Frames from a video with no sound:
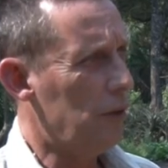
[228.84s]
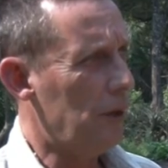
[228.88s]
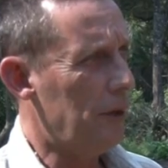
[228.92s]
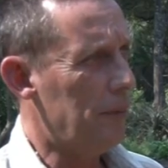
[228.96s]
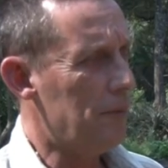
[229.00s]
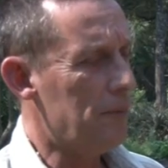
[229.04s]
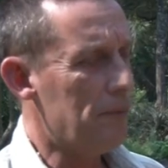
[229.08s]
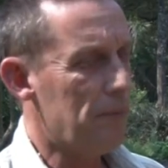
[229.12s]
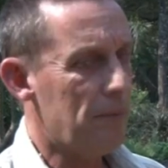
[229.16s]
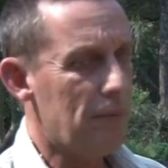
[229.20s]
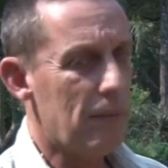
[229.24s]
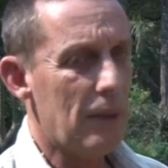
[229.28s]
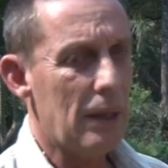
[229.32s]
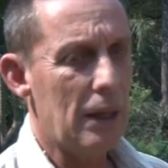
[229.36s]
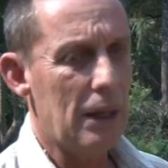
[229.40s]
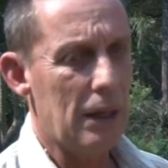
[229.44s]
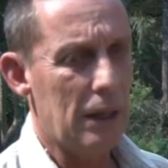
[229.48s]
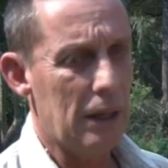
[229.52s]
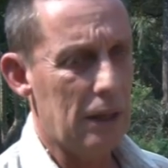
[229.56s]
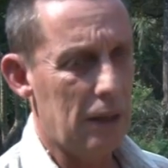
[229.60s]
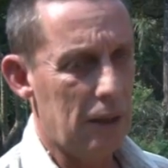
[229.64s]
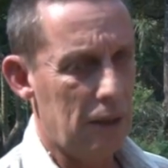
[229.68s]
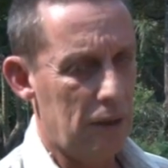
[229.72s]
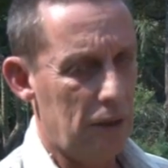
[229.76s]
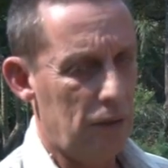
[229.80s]
up,
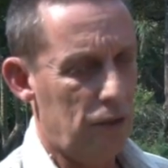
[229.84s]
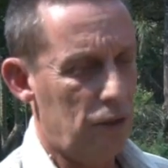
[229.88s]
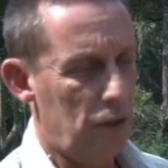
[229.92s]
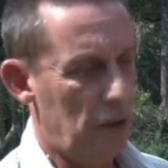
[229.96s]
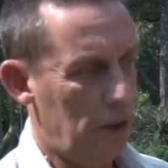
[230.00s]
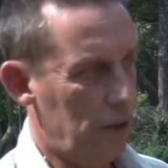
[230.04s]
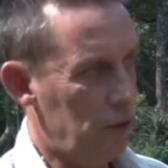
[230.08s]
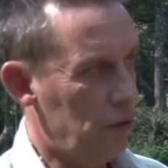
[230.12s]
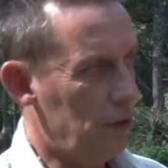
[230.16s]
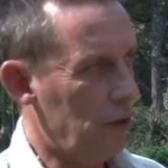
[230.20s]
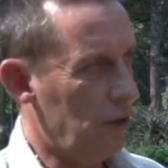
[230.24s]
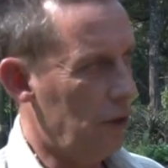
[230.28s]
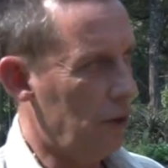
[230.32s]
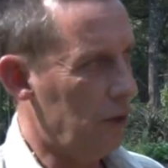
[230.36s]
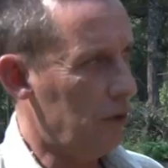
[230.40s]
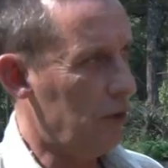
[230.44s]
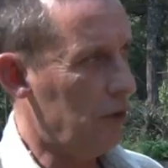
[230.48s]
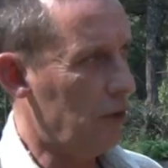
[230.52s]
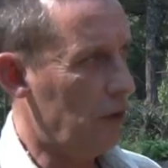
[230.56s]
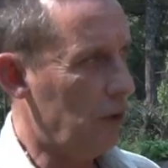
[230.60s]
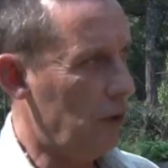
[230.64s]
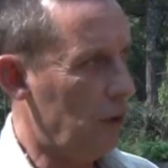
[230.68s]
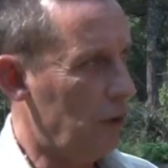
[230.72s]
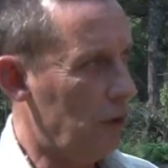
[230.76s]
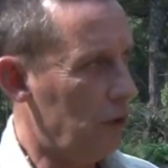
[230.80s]
the sticks start
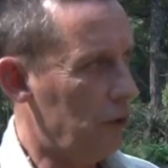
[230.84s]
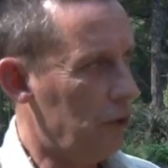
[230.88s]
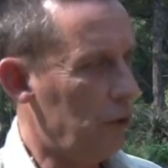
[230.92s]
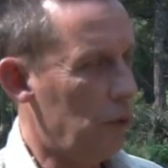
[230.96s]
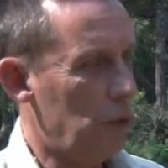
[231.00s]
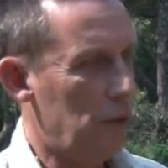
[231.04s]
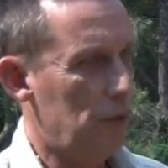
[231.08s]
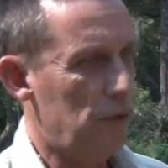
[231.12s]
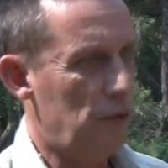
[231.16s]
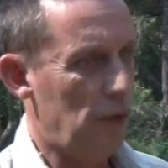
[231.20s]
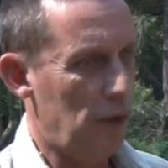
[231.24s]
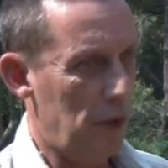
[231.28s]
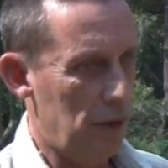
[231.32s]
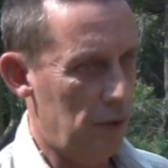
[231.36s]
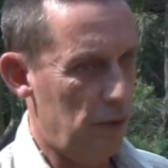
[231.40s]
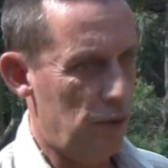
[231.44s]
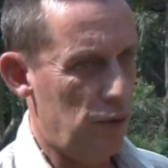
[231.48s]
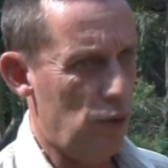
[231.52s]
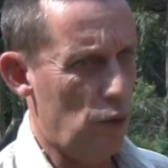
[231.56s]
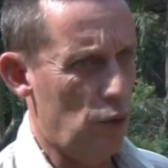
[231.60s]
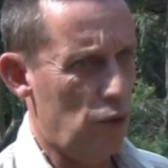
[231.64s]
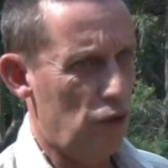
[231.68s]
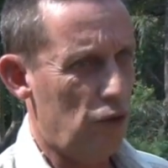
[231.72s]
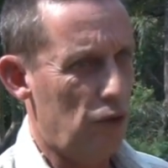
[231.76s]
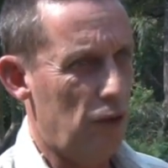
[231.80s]
to grow. So we're very
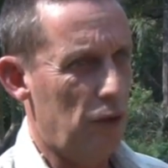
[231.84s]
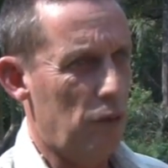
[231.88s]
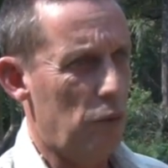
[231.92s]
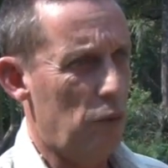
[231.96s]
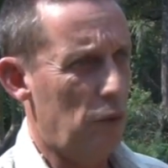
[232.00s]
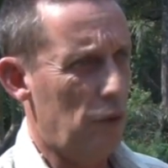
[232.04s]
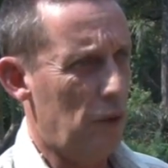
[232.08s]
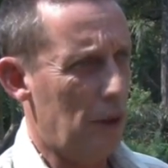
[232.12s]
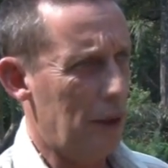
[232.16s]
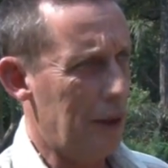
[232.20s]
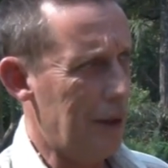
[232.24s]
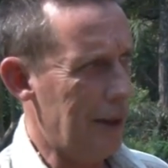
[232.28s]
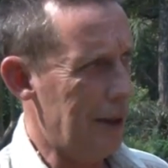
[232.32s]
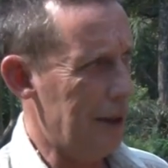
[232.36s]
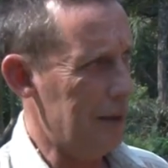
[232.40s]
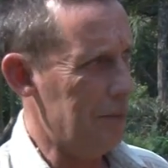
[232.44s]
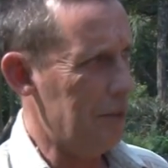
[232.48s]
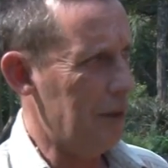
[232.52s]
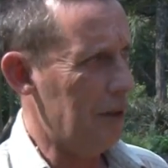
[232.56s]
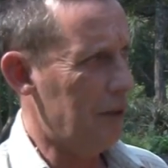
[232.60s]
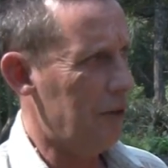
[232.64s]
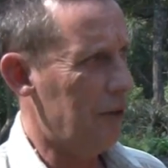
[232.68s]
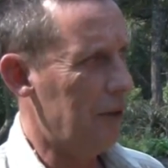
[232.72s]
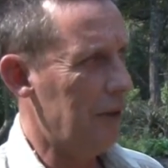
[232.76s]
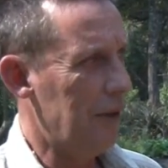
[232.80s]
fortunate with the
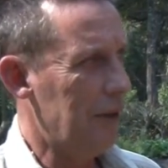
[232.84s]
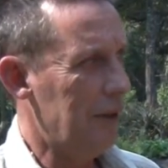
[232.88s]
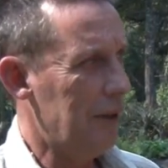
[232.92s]
climate